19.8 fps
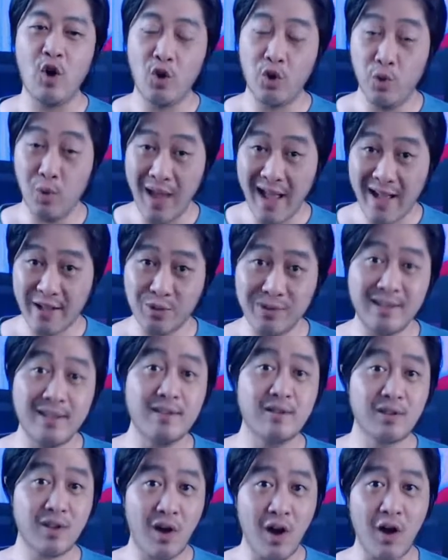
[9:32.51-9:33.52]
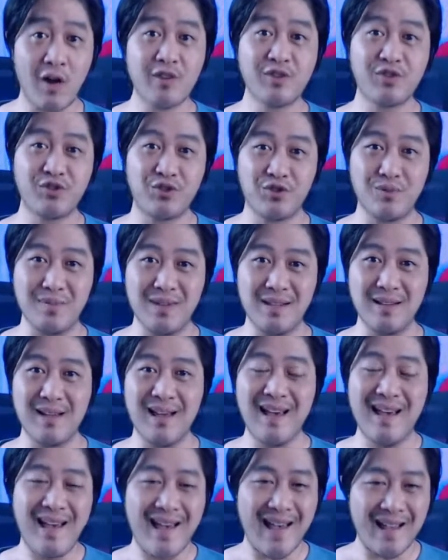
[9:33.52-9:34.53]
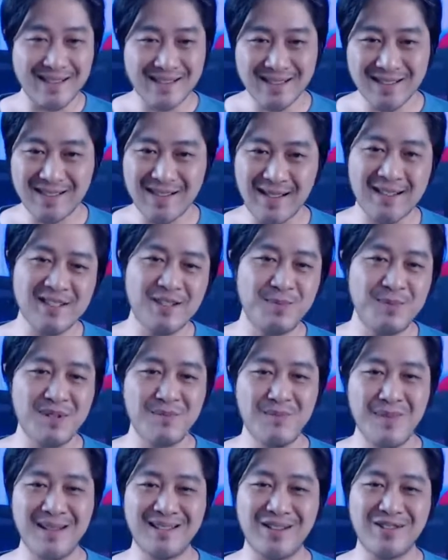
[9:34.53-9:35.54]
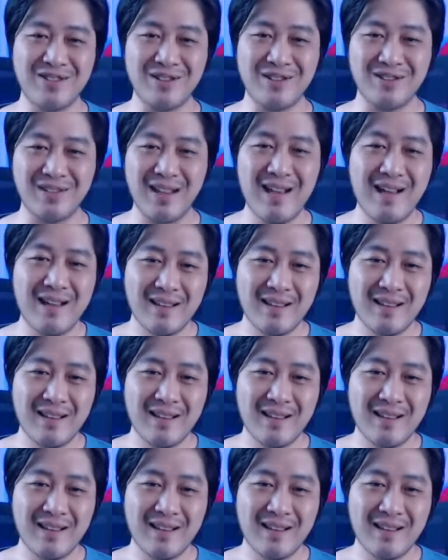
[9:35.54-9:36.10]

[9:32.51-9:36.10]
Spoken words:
who actually talks to me and sends me messages,